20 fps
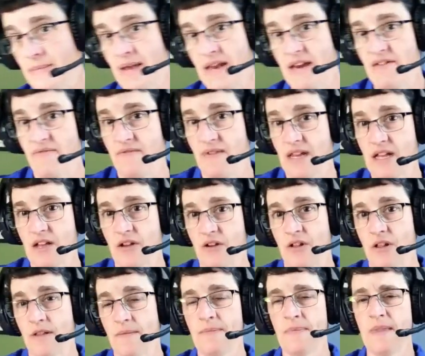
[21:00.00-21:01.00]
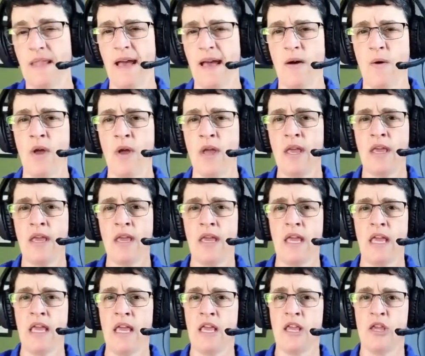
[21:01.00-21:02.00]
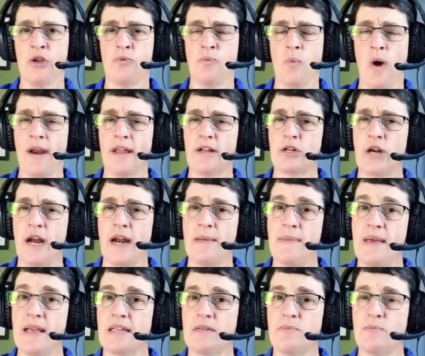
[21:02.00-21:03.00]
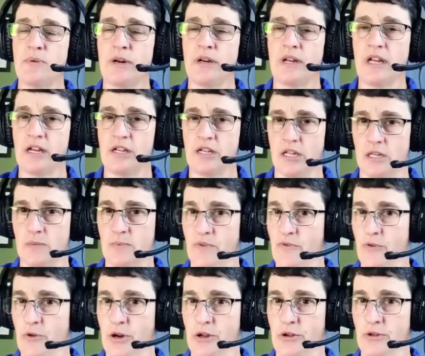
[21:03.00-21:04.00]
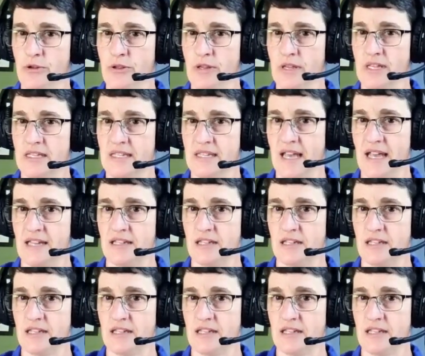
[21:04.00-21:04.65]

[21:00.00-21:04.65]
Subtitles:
of nickel? Now, you'd want to try to make some predictions before you do these tests,